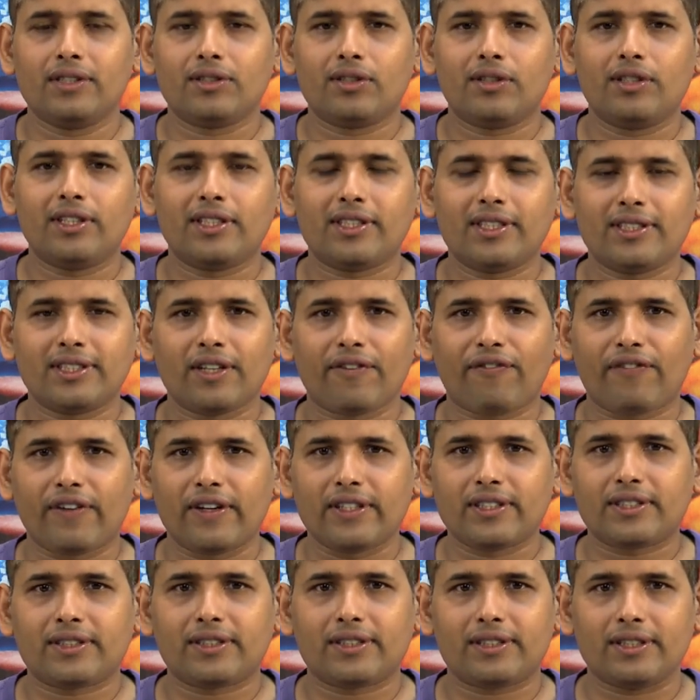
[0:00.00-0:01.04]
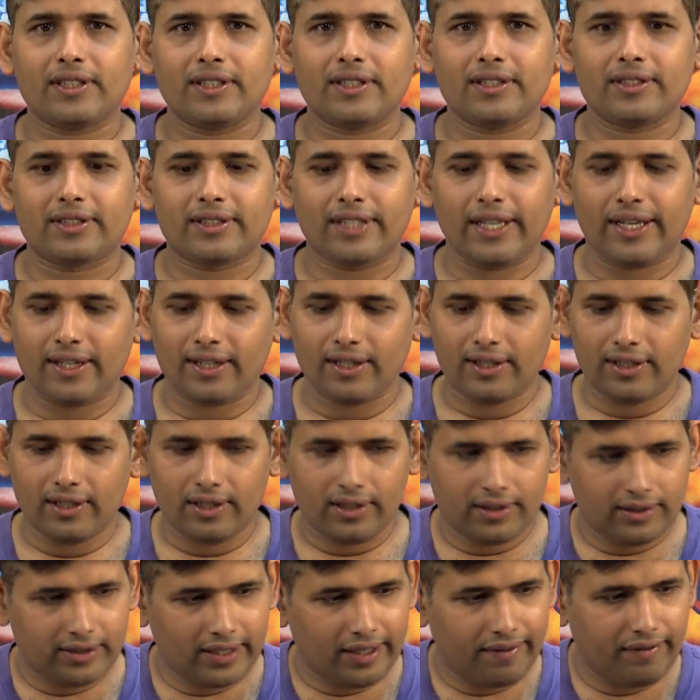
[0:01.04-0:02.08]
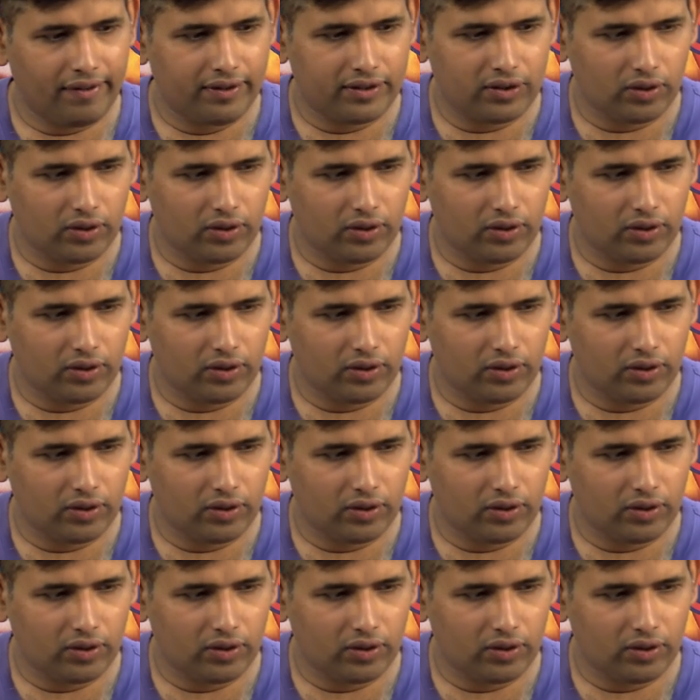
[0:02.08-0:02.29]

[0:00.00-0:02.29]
So, this is the first thing that we,